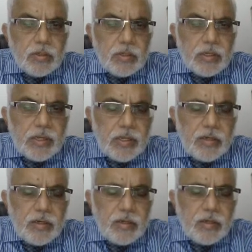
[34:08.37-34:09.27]

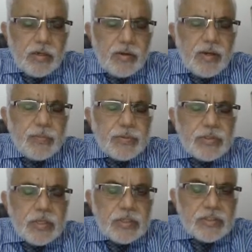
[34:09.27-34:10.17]
Again,
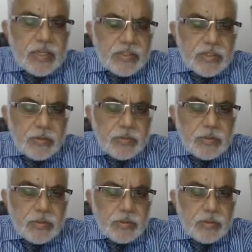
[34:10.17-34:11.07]
TRIPS sets out
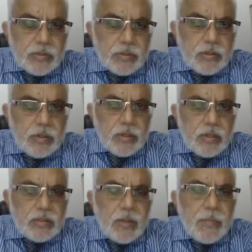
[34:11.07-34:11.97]

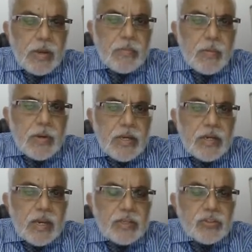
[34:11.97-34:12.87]
the minimum
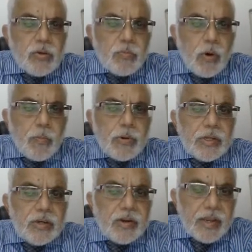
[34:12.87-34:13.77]
intellectual
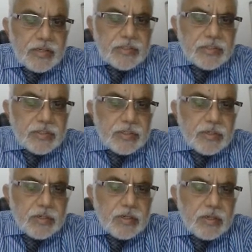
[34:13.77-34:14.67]
property rights
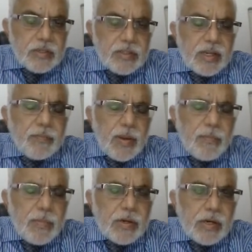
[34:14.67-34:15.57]
that
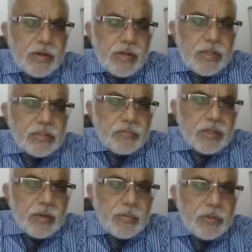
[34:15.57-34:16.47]
member countries of the
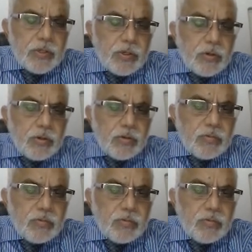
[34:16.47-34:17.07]
WTO